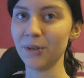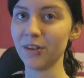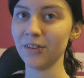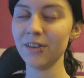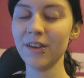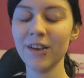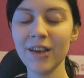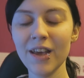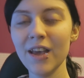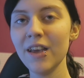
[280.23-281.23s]
because
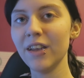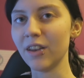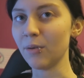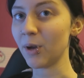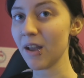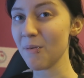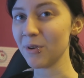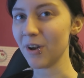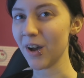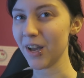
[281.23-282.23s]
you know my
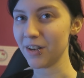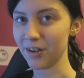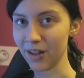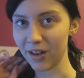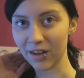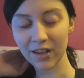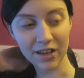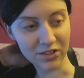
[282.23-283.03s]
camera died, and then